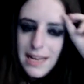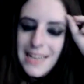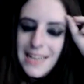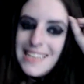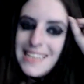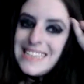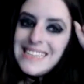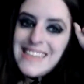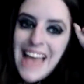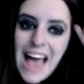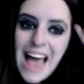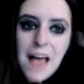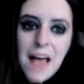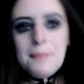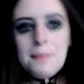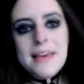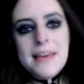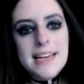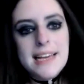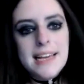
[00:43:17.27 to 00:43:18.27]
Stop
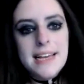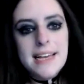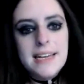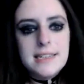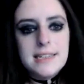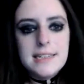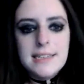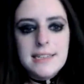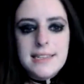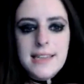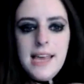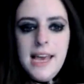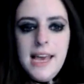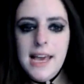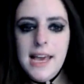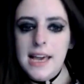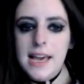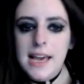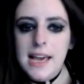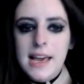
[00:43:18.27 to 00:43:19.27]
it.
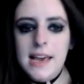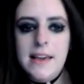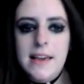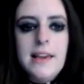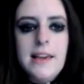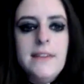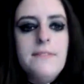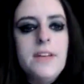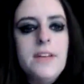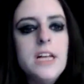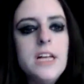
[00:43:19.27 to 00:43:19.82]
Sleeve.